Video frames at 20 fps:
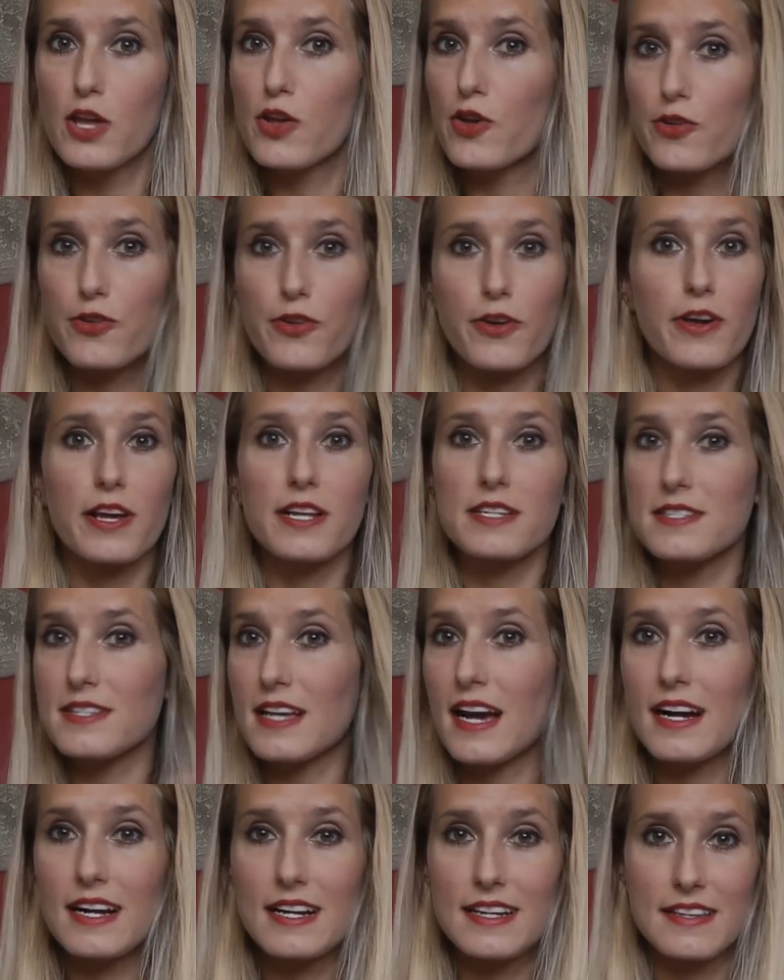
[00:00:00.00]
you're doing
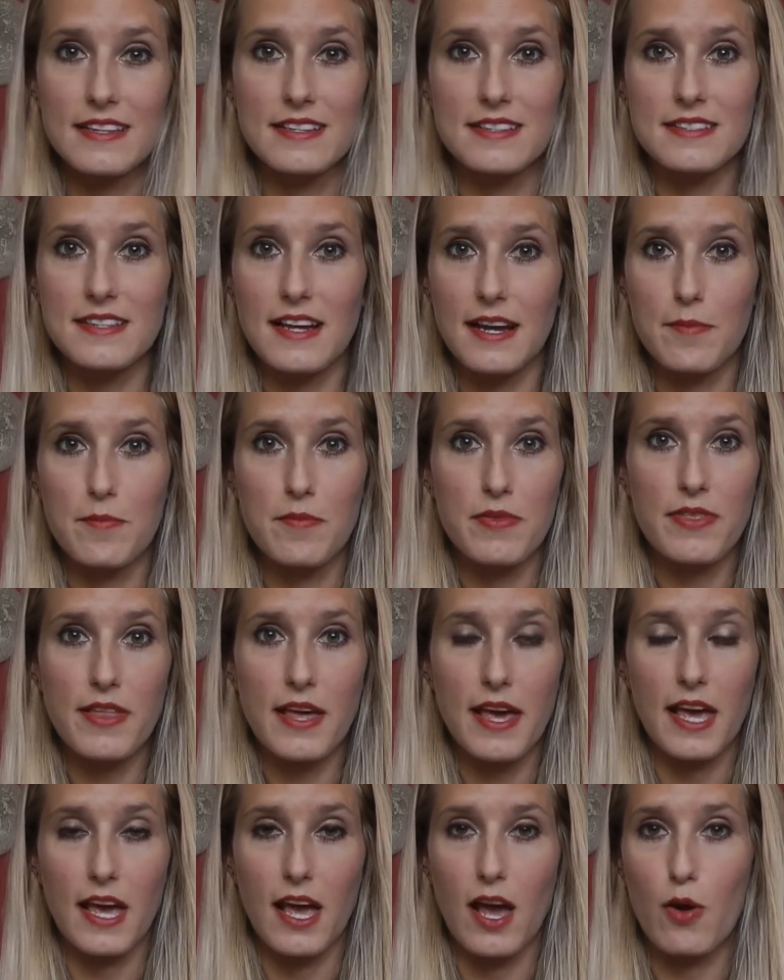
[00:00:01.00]
exactly the same
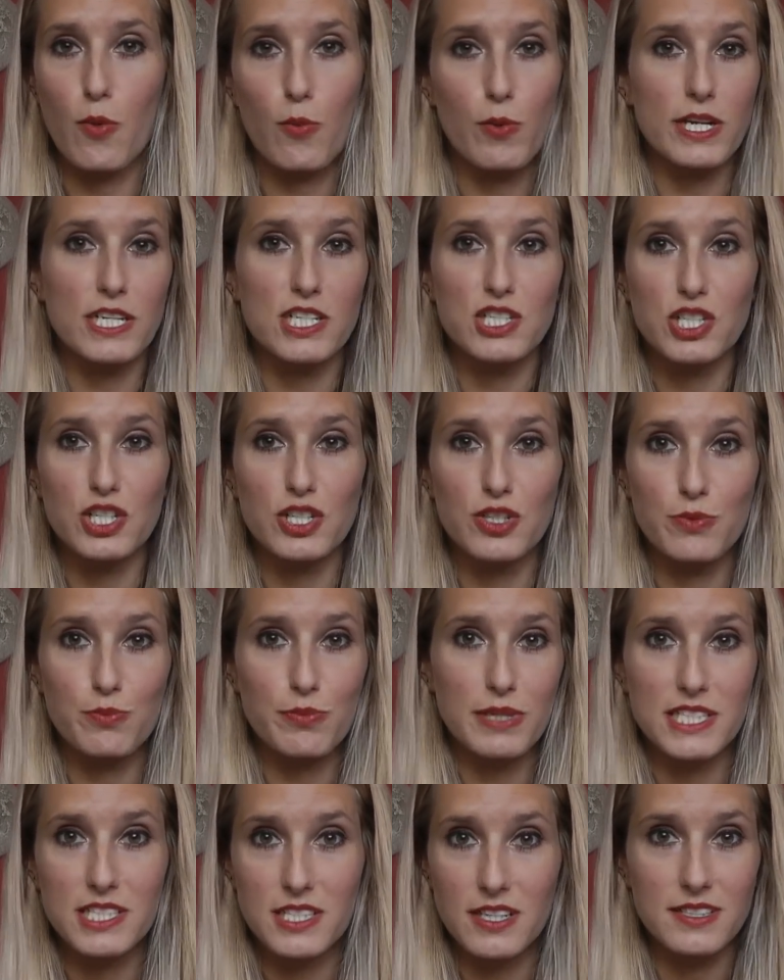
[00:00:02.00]
thing. We shouldn't
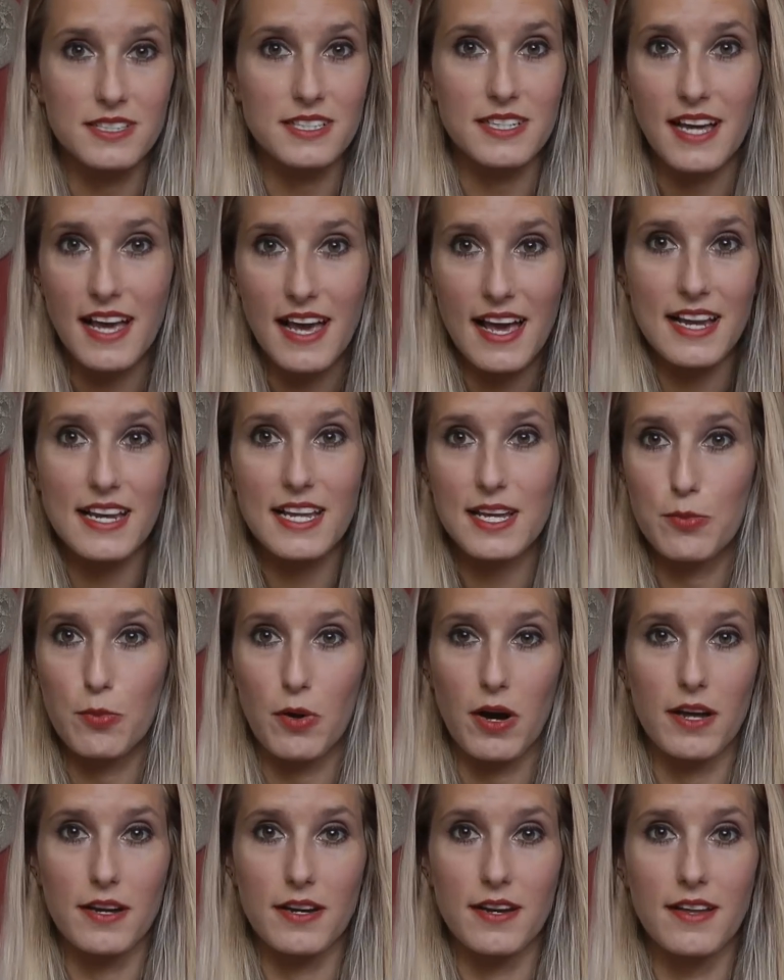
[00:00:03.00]
be judging
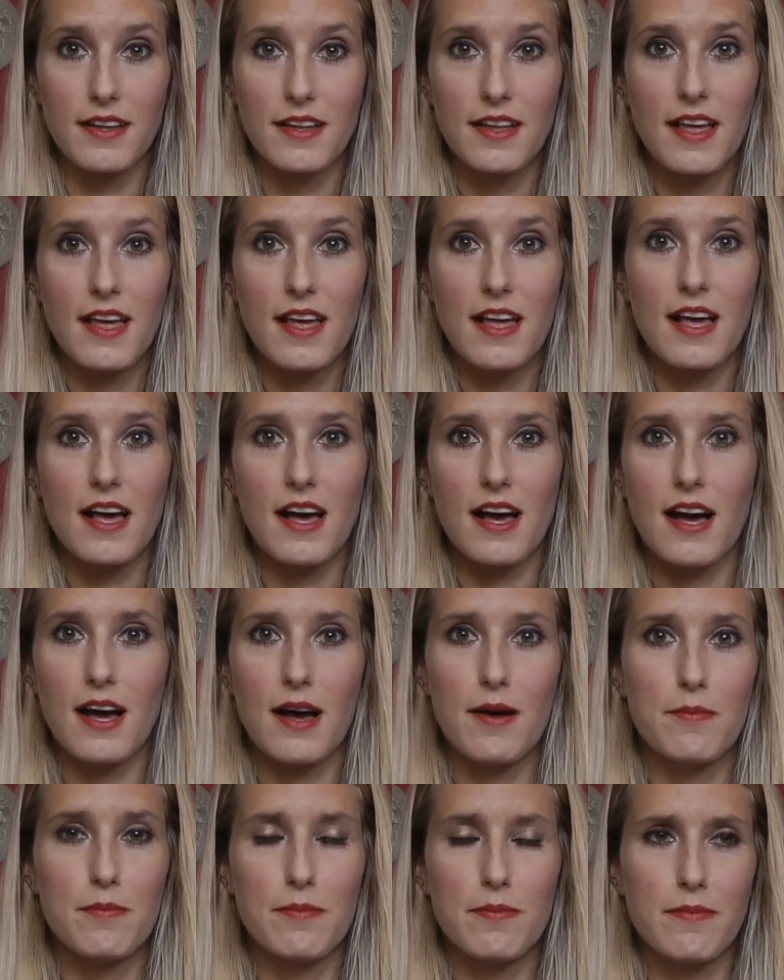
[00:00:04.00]
anyone
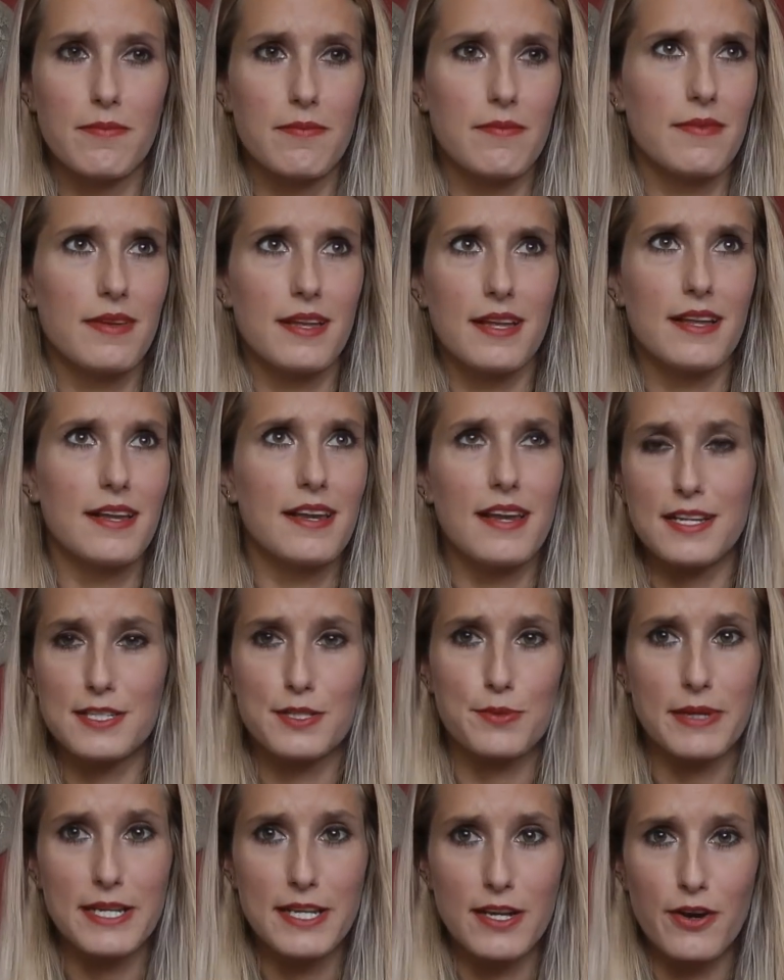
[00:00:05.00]

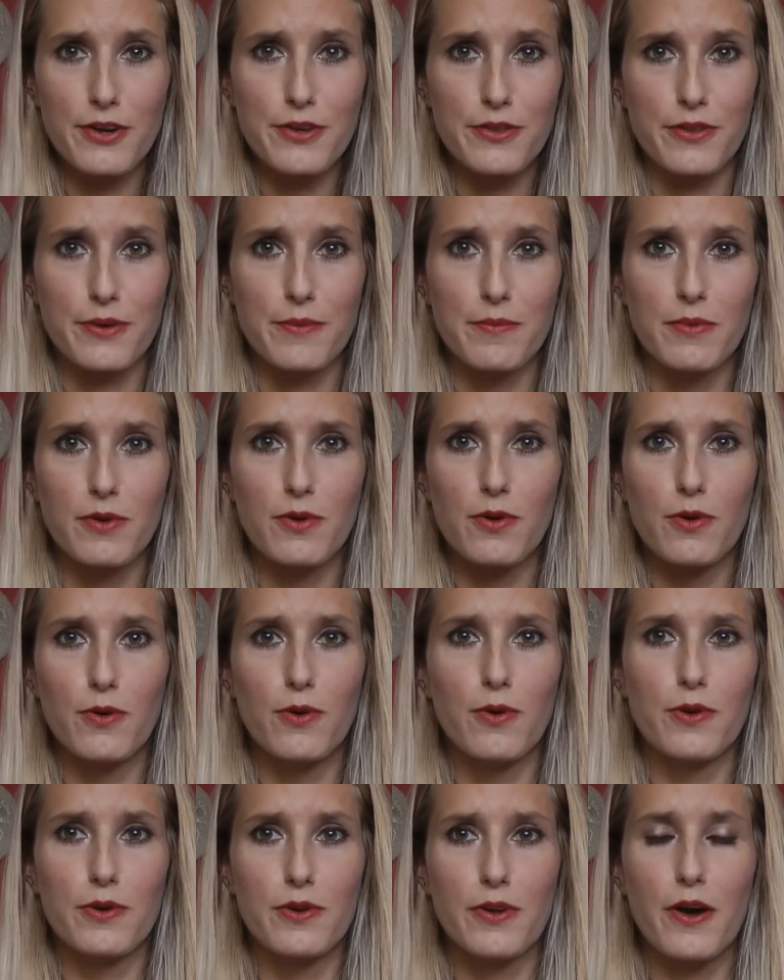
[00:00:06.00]
unless we know them
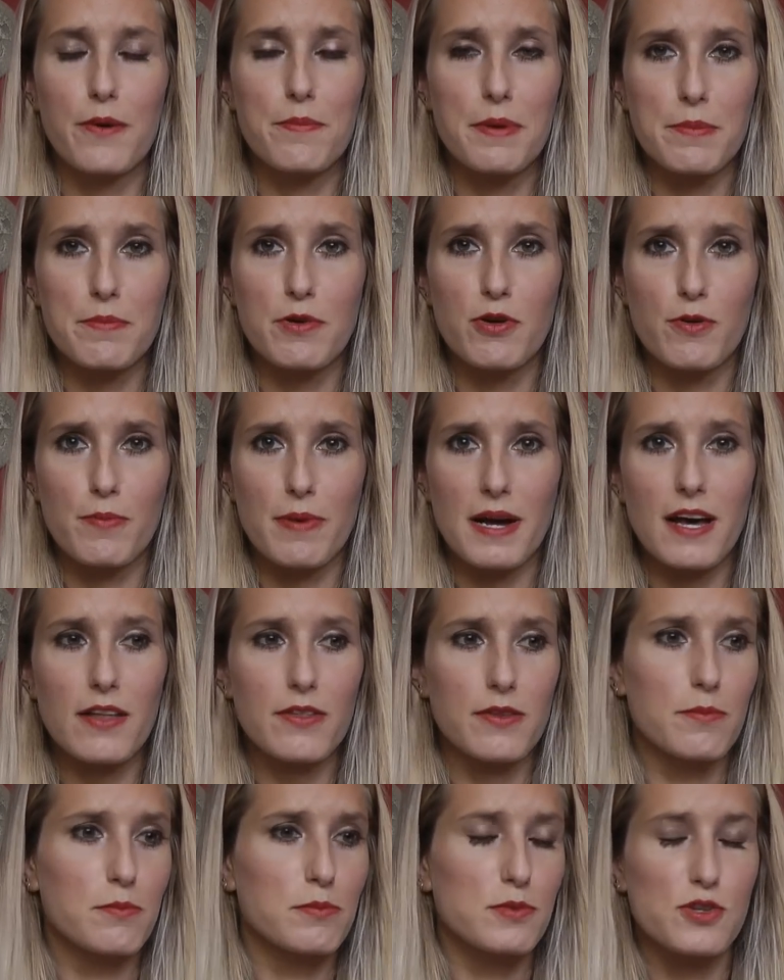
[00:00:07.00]
or know a bit more
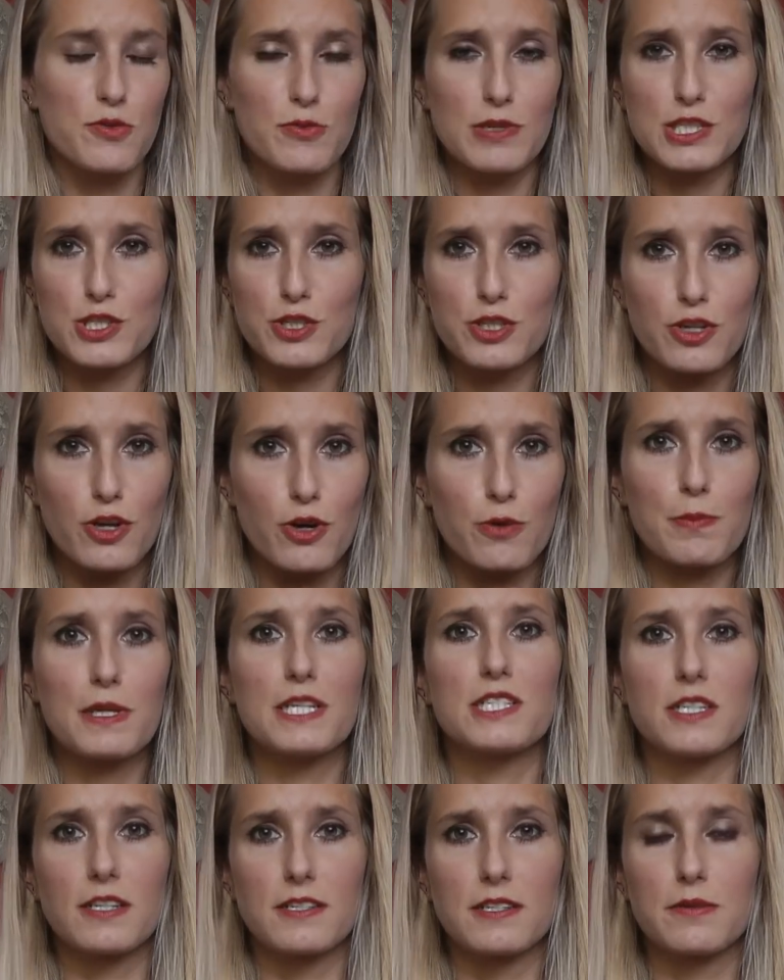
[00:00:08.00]
about them. We should not be
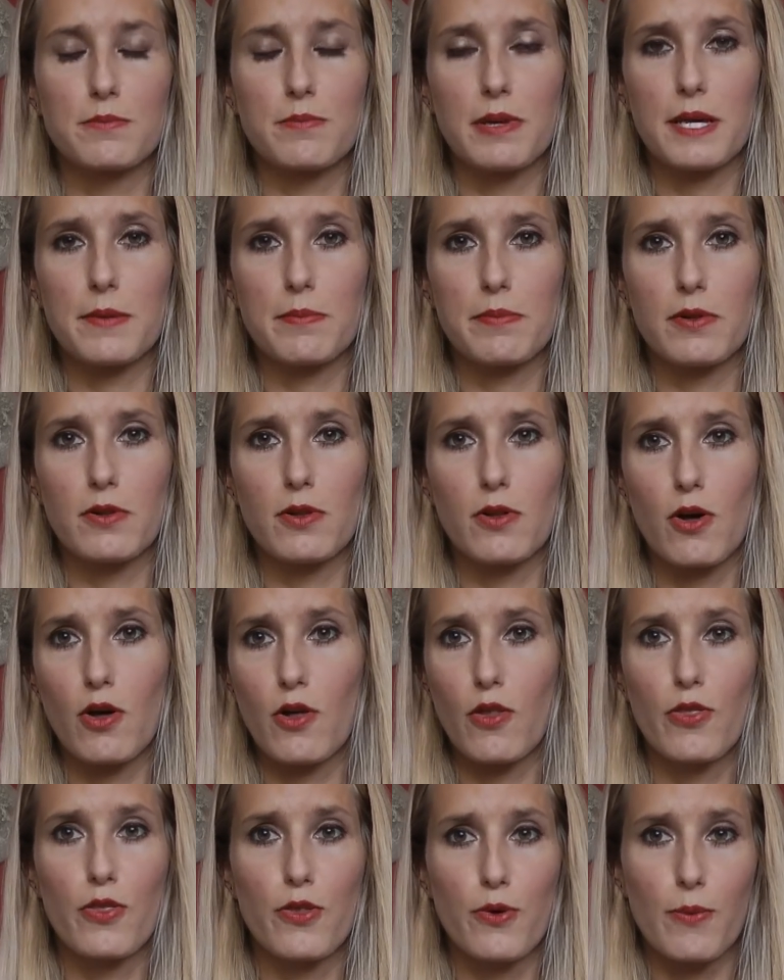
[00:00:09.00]
judging people
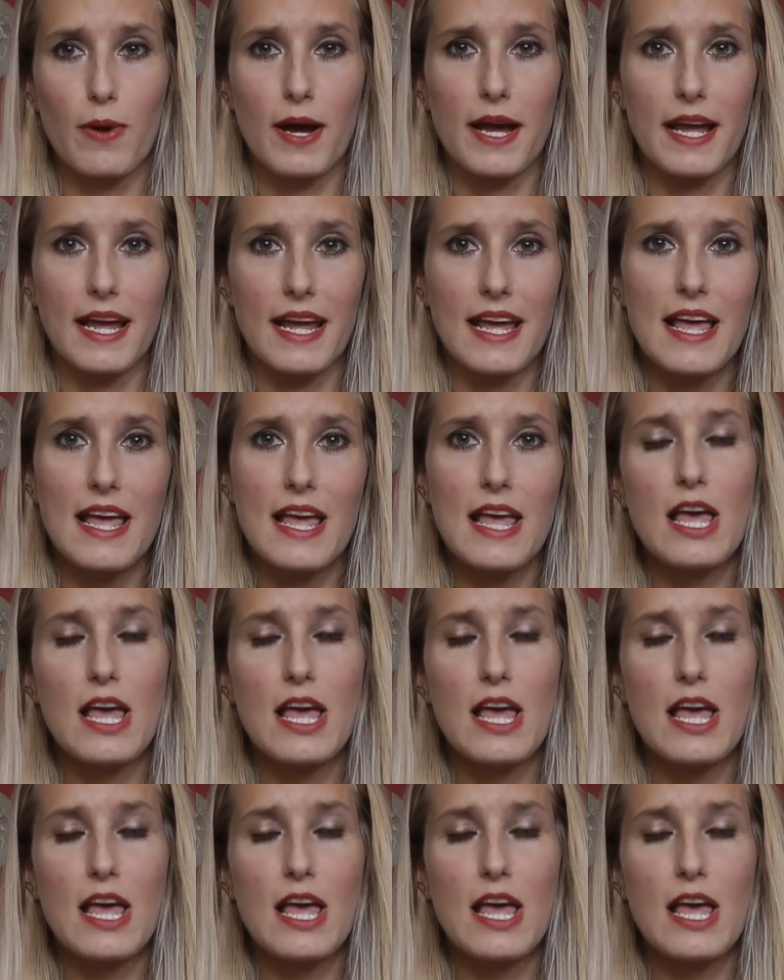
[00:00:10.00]
on the way